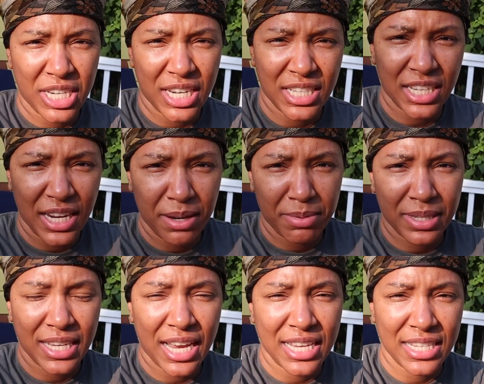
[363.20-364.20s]
yesterday
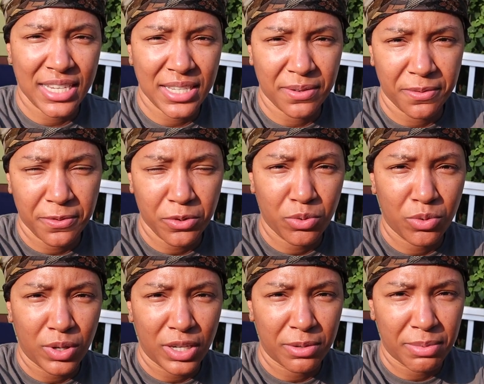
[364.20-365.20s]
besides get some
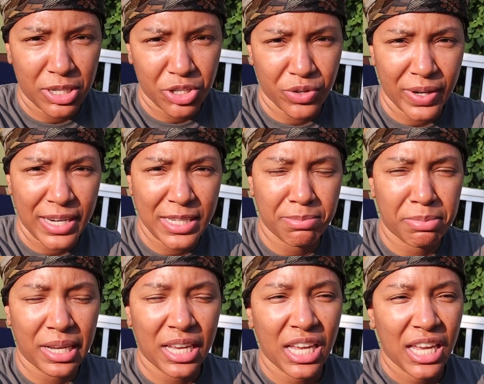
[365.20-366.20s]
food, a little bit of drinks,
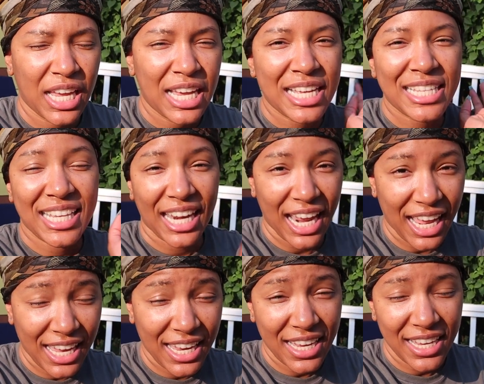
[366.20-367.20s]
but
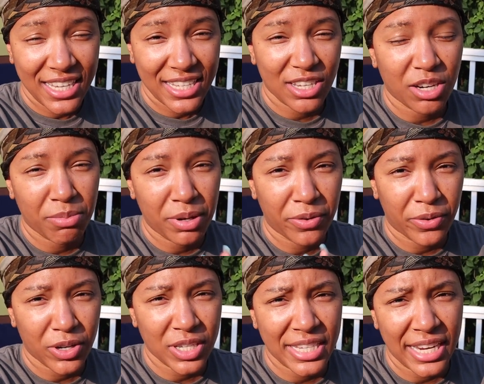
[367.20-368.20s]
today is going to be the
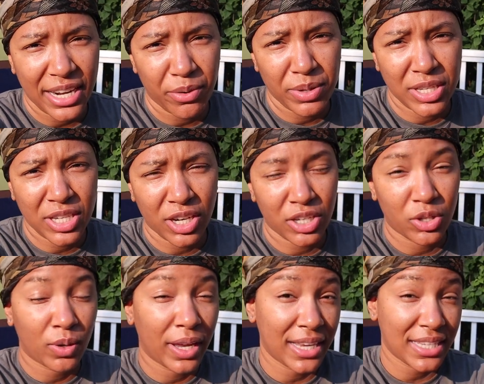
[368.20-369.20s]
first day that we start
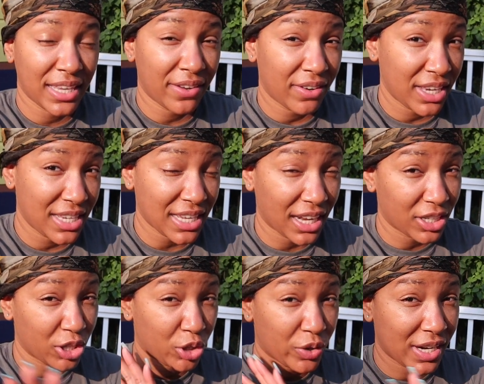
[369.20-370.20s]
doing activities. I
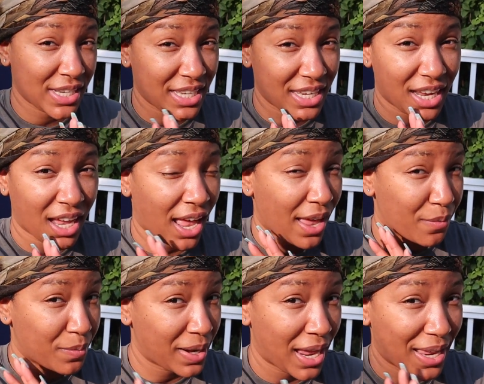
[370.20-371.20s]
look crazy, y'all. I
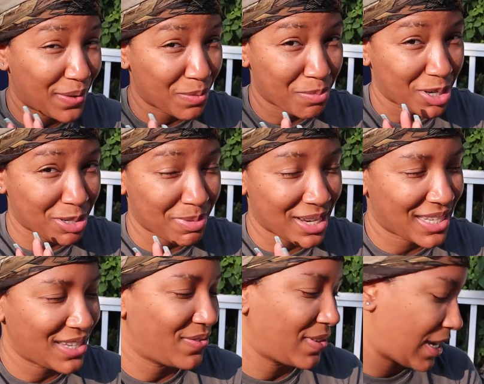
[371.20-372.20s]
have not even brushed my
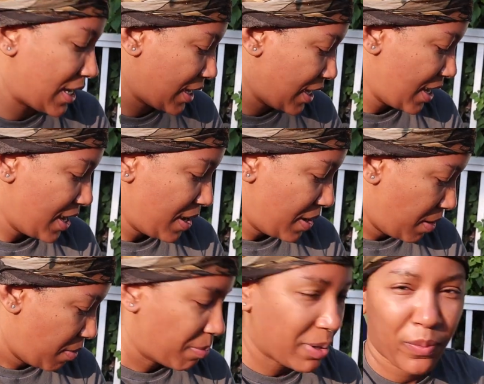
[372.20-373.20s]
teeth yet.
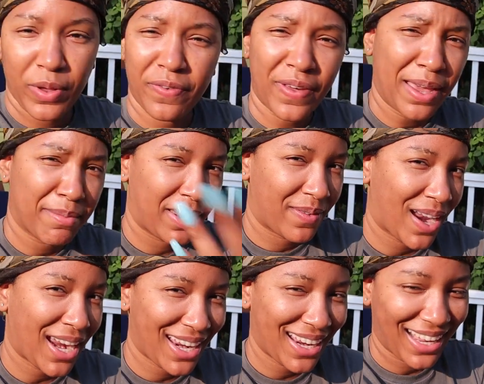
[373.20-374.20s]
But we family, right?